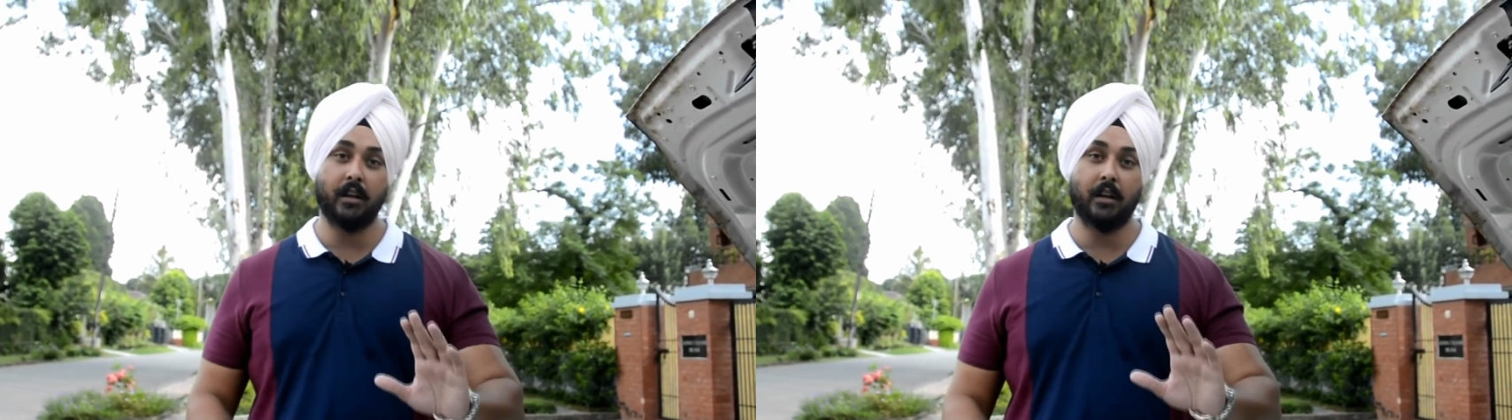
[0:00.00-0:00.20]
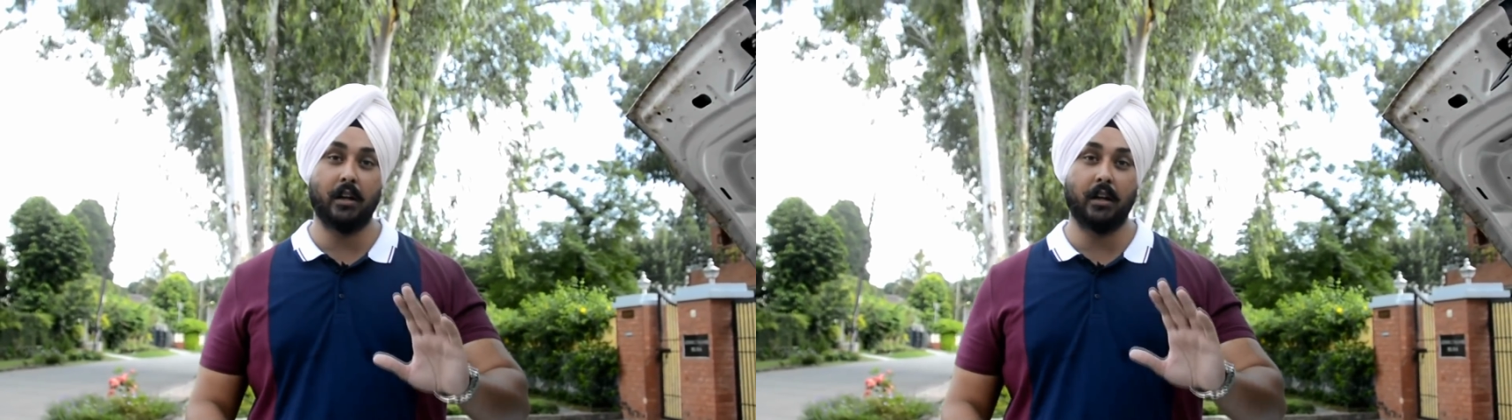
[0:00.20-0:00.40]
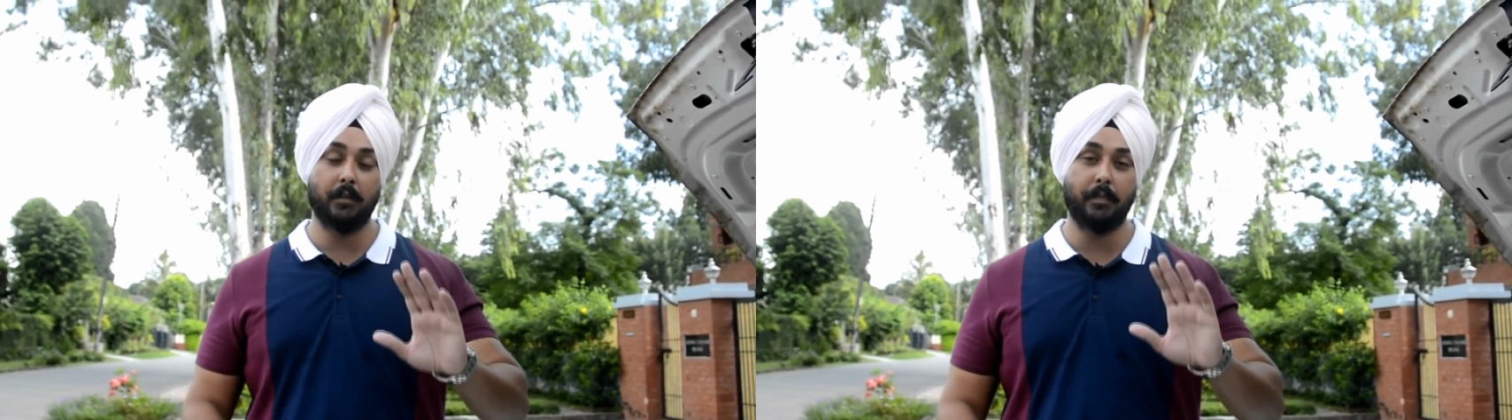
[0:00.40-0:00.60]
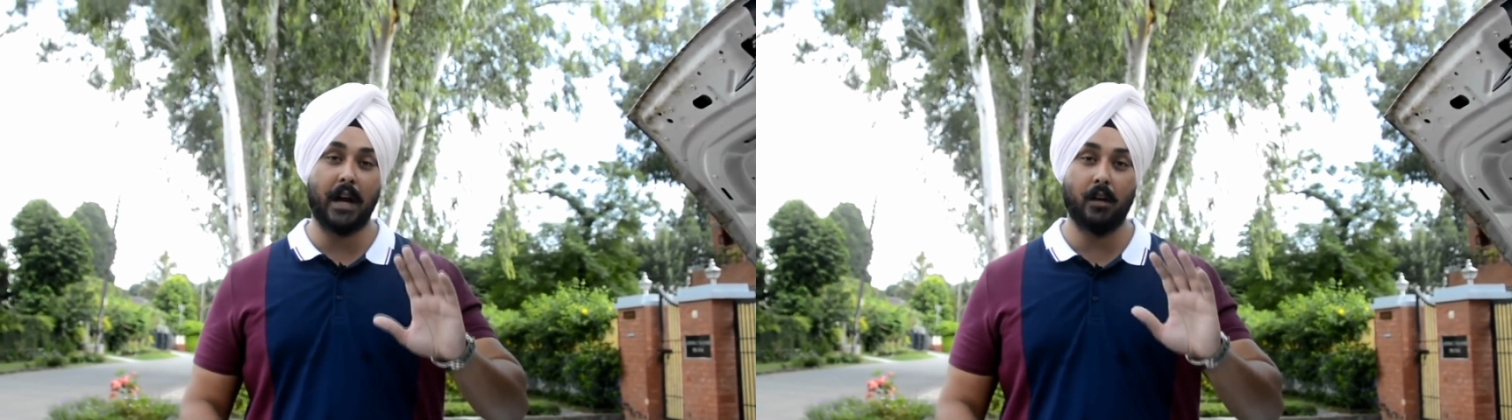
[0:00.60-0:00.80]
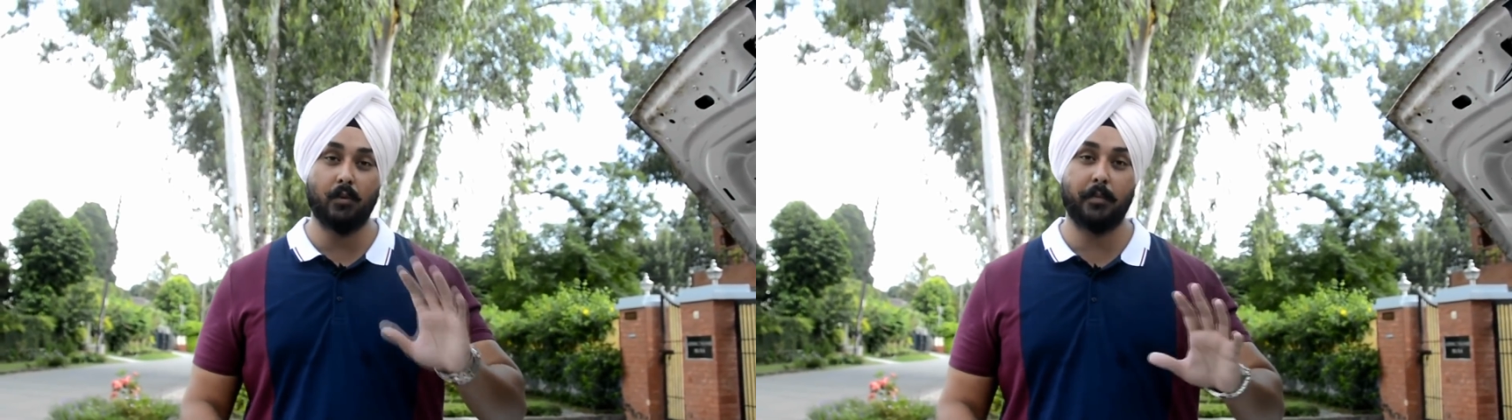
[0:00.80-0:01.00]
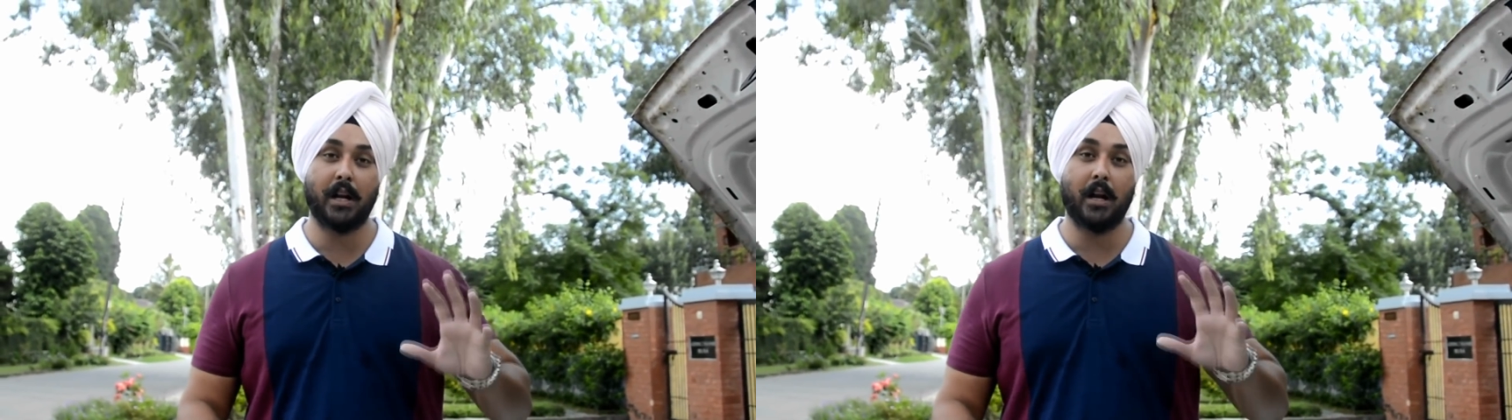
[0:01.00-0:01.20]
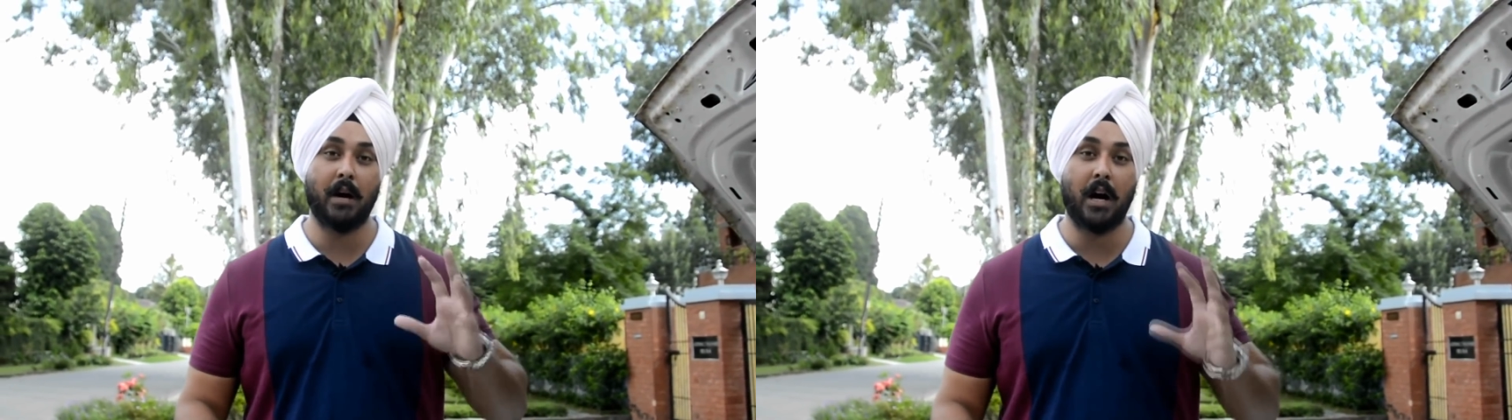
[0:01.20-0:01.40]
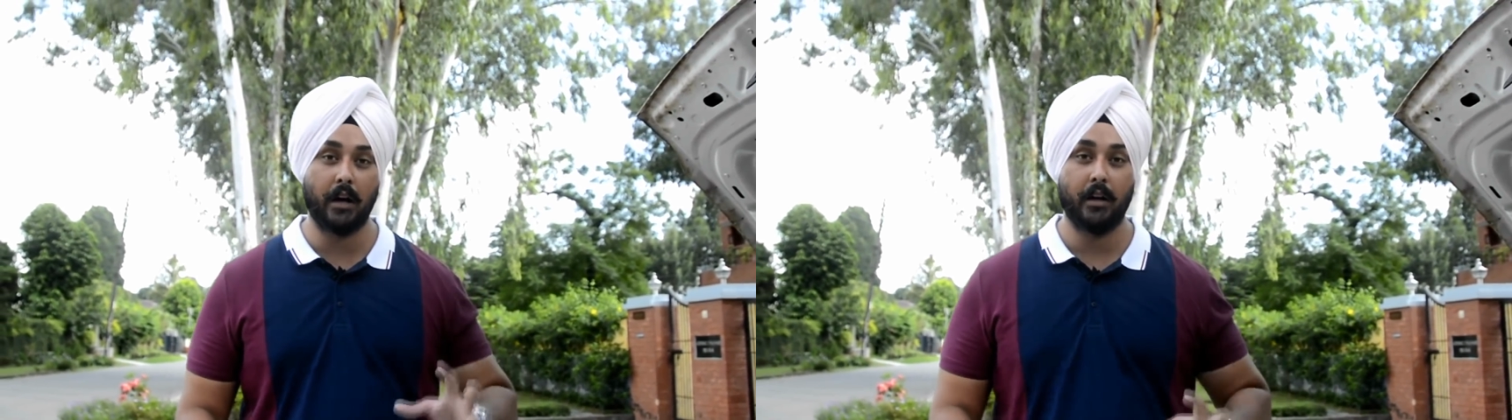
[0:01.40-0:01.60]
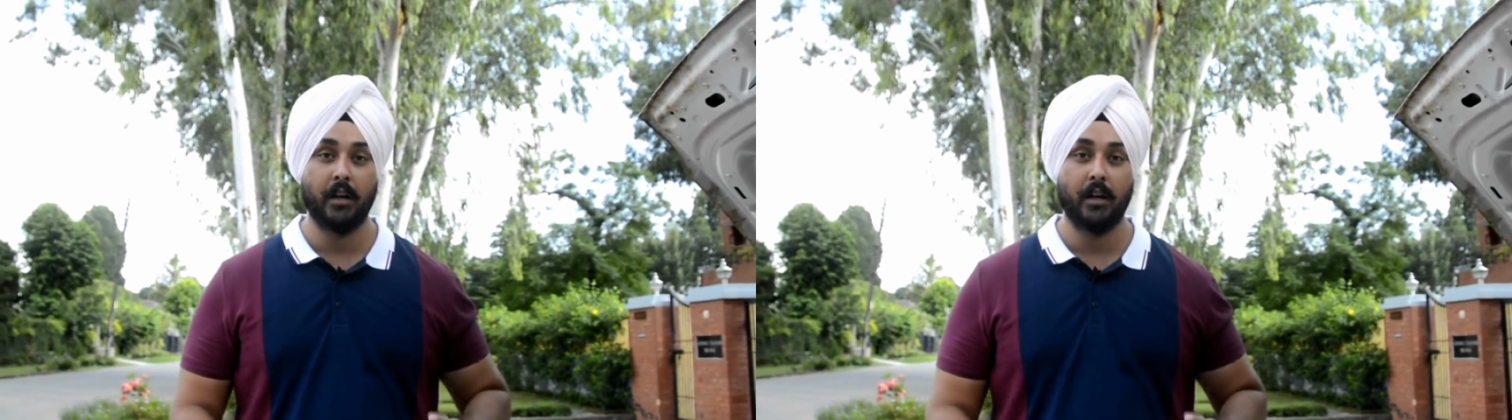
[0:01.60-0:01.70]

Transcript: the pedal would become hard,